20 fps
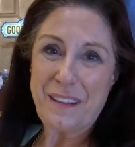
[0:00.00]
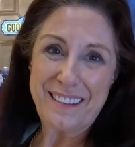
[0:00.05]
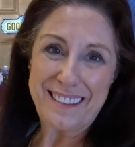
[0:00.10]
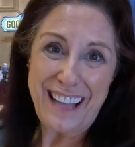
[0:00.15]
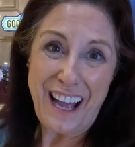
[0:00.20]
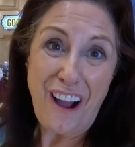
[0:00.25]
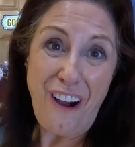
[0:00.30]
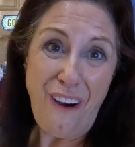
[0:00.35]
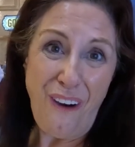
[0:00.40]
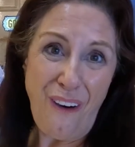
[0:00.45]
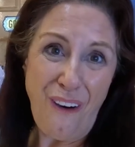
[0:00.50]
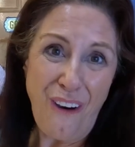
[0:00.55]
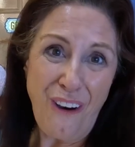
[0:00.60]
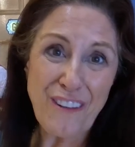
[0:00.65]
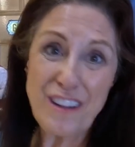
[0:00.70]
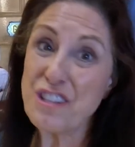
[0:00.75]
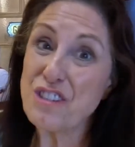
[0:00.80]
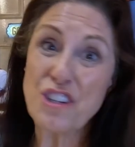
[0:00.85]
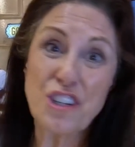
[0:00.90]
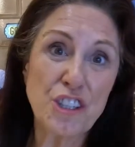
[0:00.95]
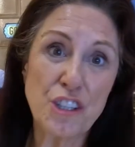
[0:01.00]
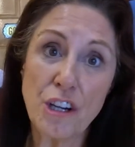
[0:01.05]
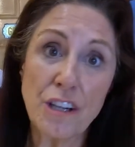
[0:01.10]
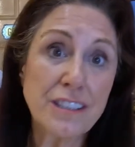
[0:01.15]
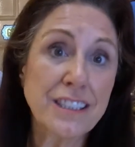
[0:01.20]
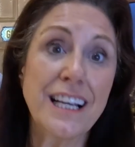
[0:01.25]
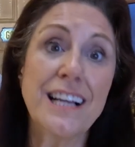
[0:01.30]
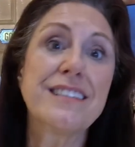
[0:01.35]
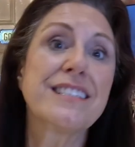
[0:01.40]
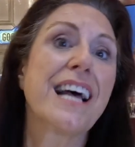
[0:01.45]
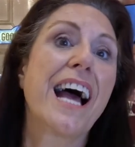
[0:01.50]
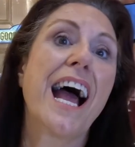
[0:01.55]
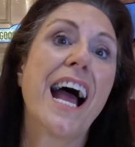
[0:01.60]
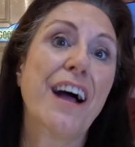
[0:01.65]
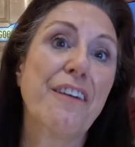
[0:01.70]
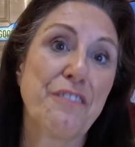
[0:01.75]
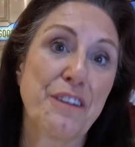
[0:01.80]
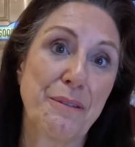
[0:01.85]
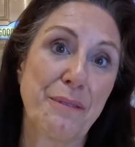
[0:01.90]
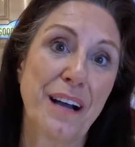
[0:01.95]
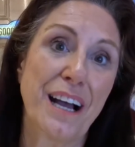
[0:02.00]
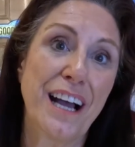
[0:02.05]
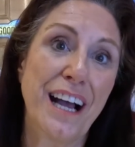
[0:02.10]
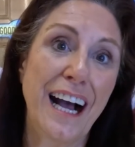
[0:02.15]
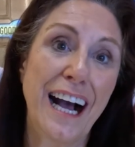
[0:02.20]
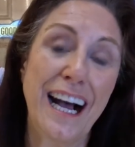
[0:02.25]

There's good cocktails everywhere.